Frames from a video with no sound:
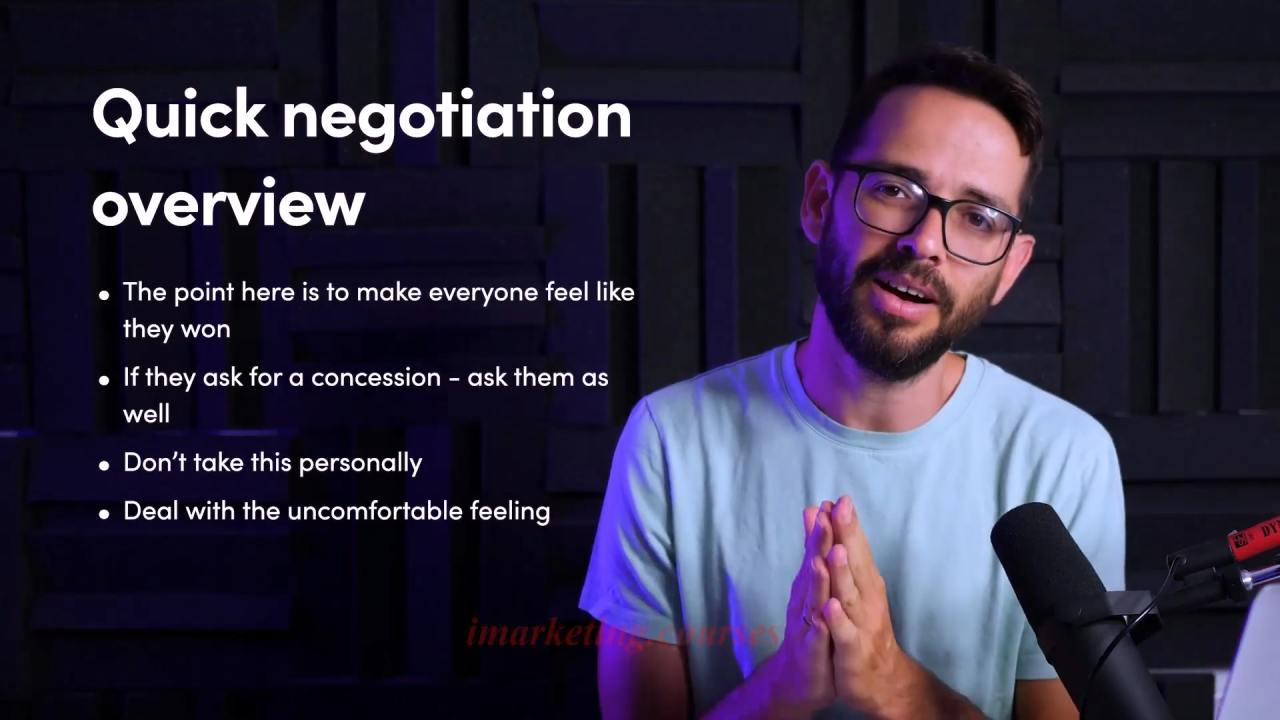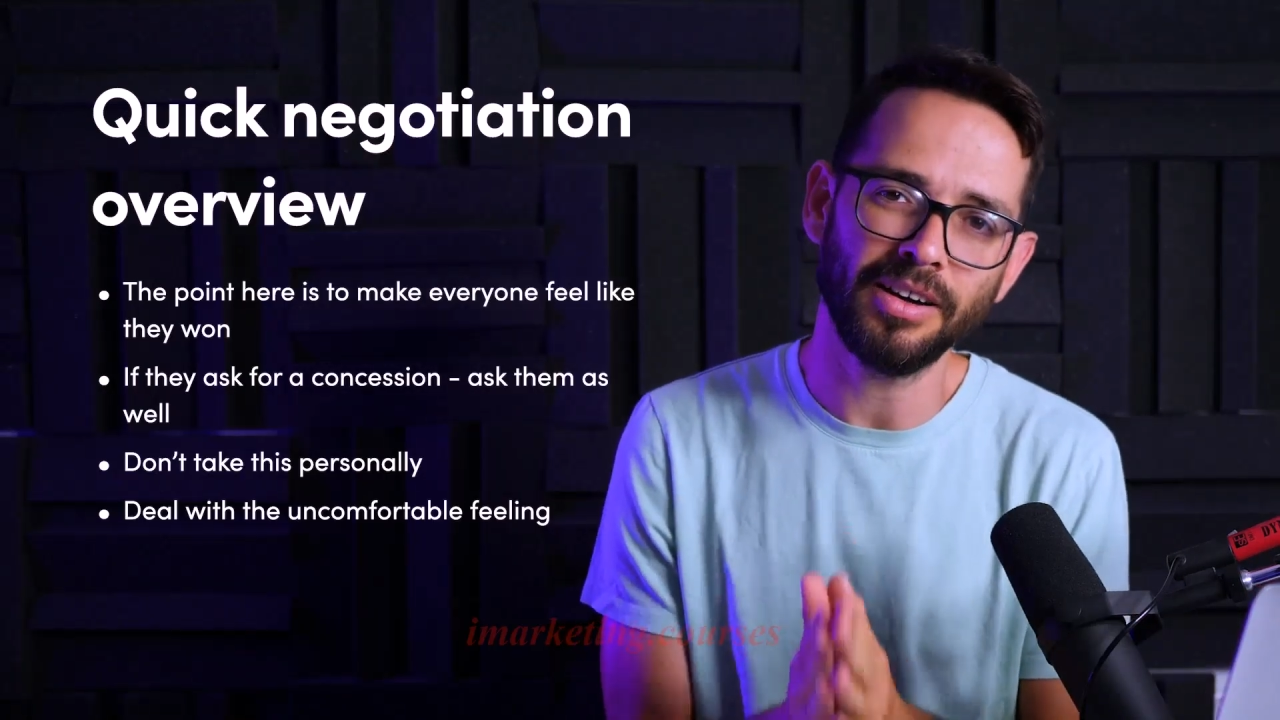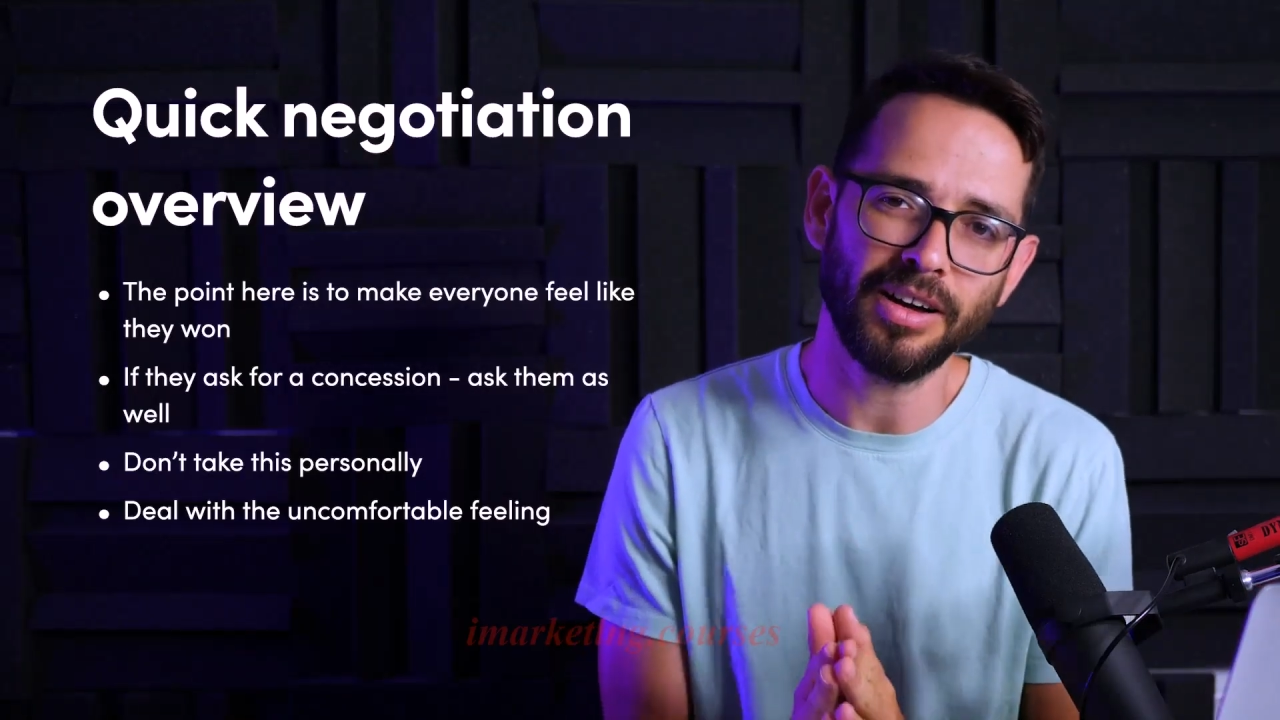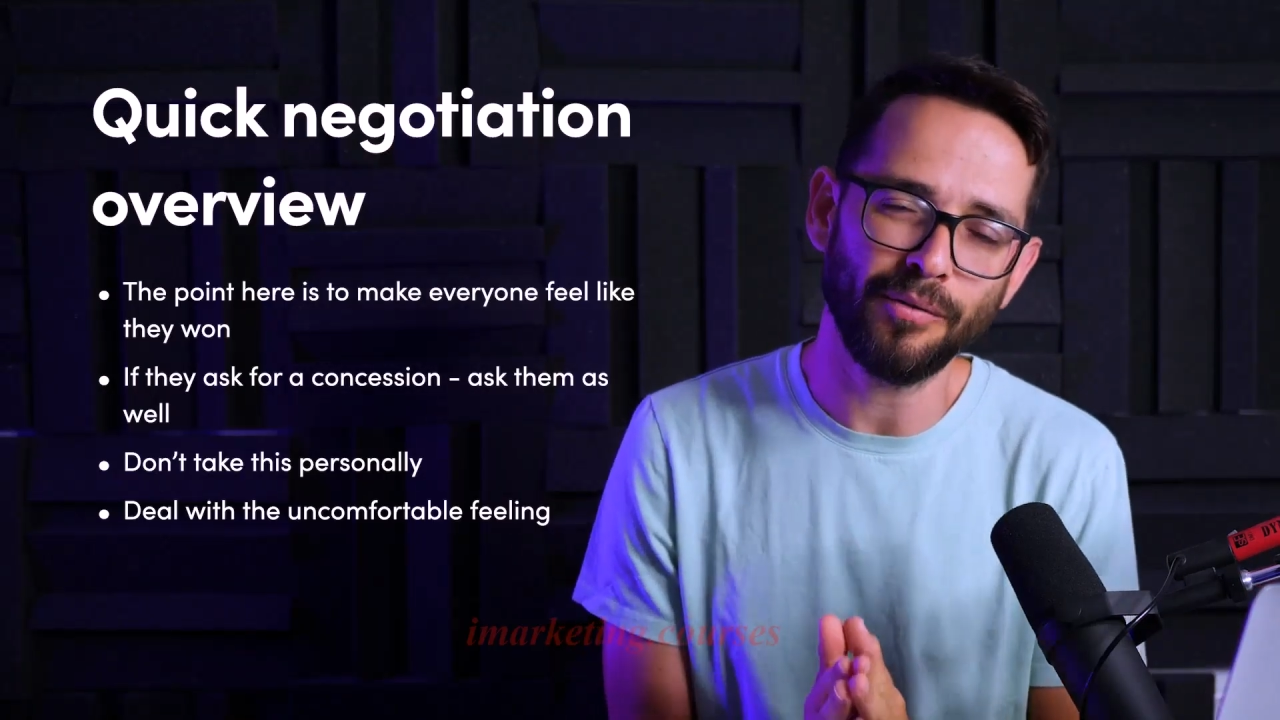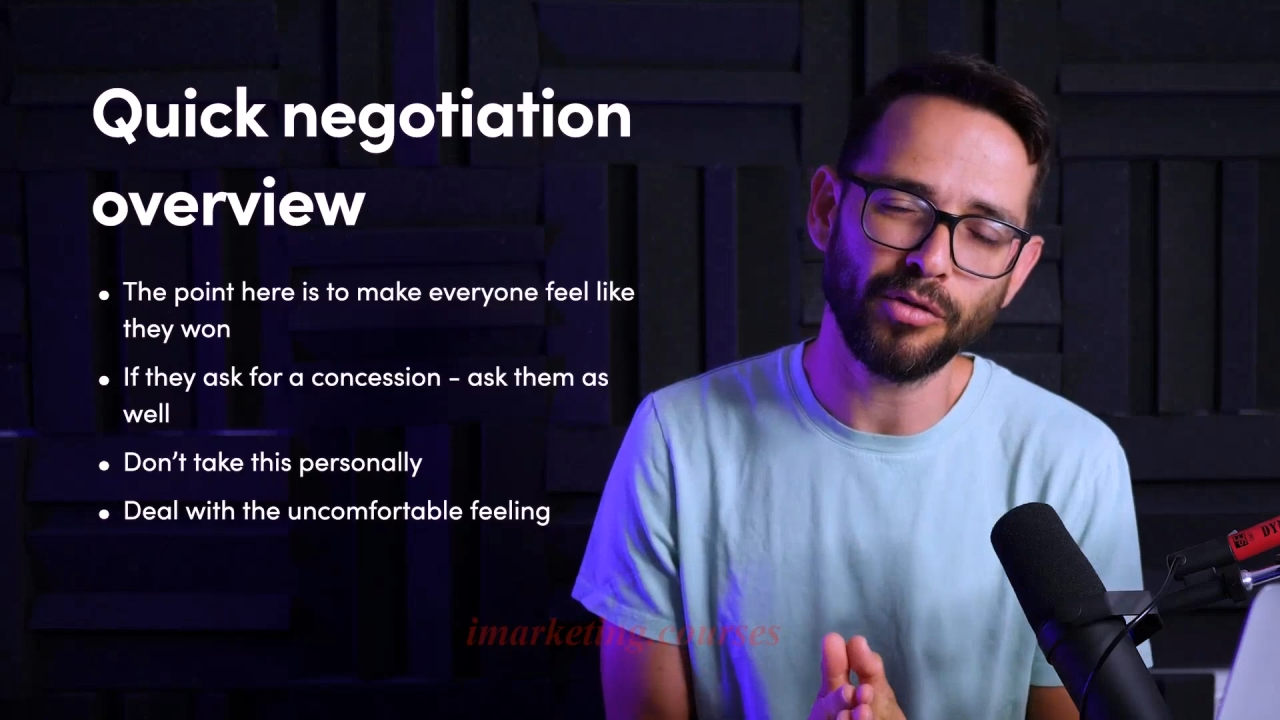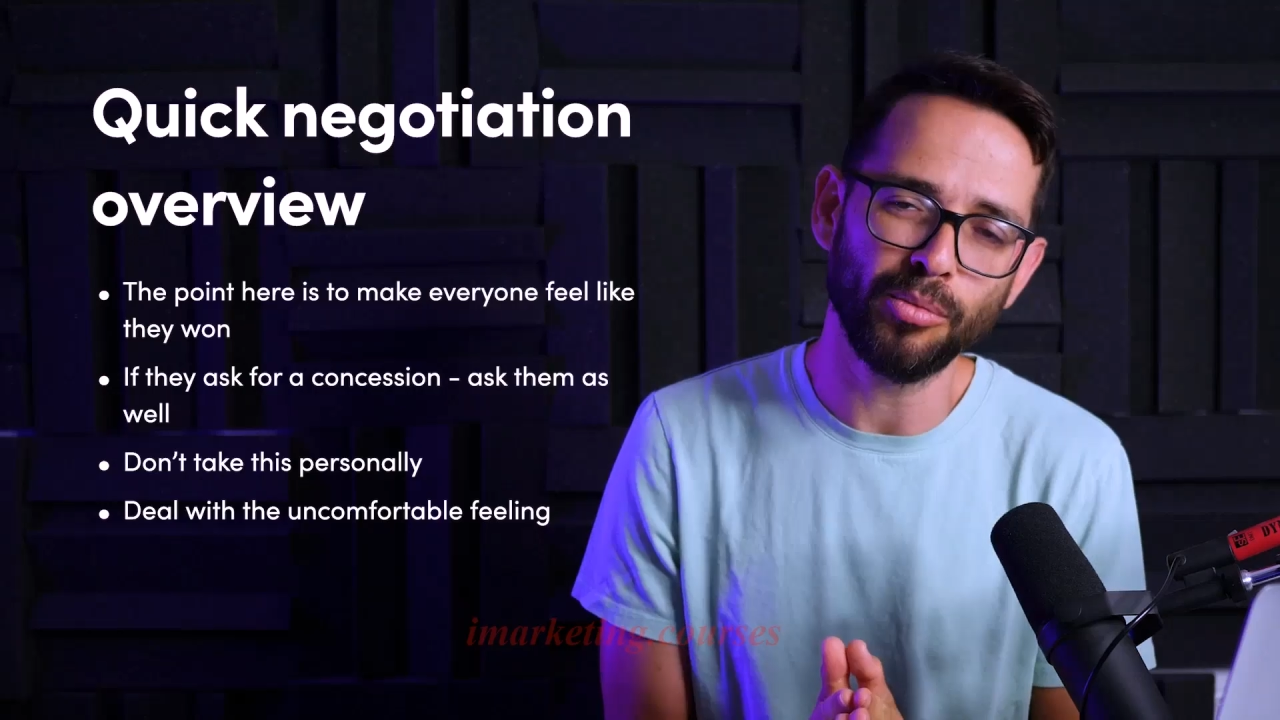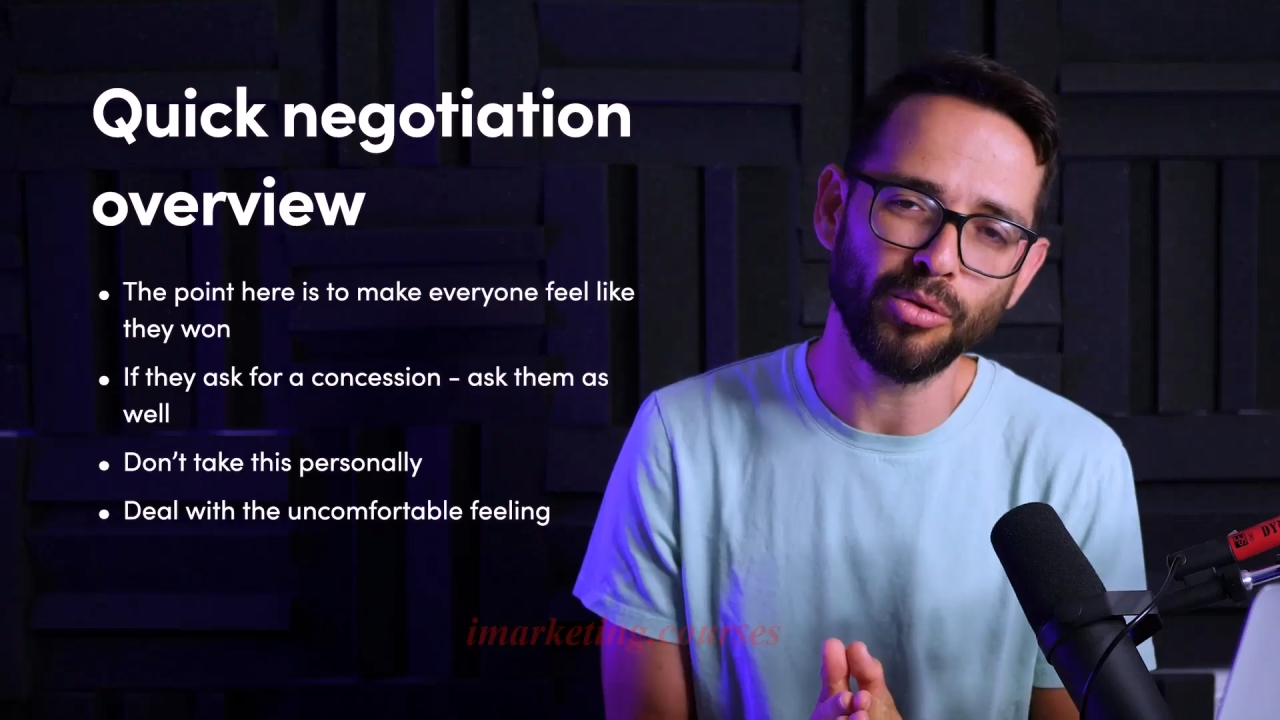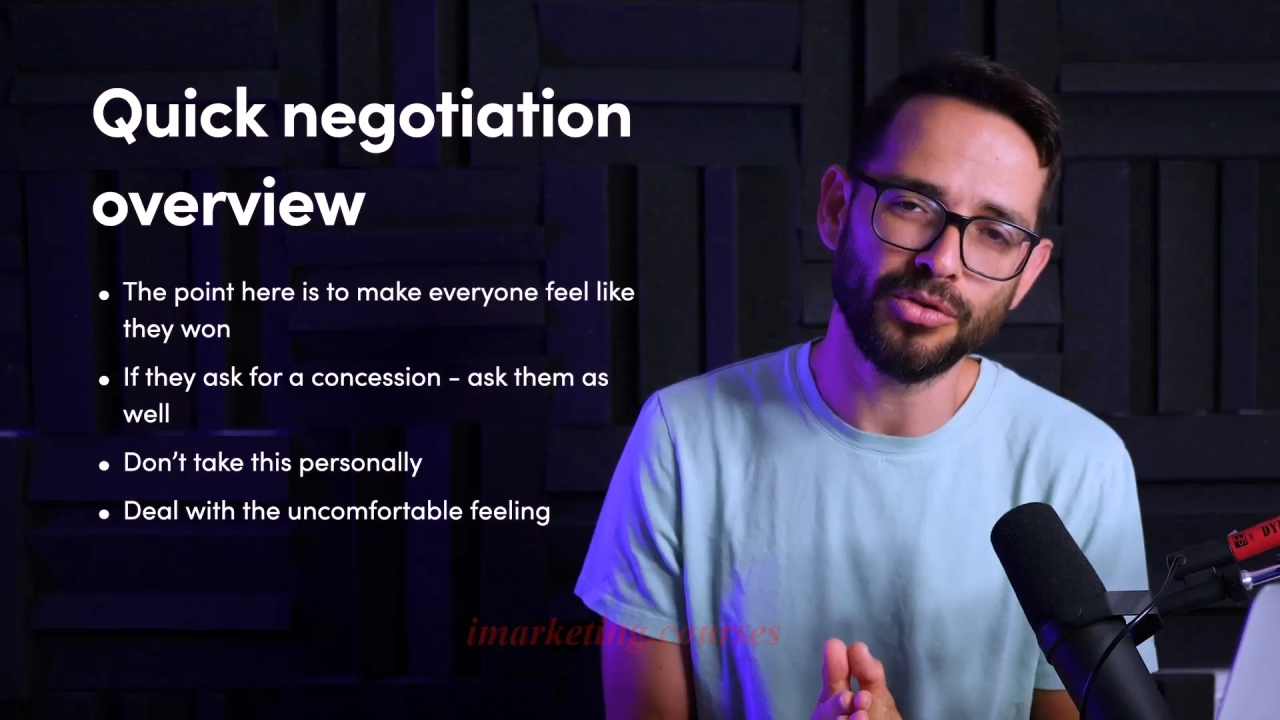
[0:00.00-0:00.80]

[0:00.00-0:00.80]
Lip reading: uncomfortable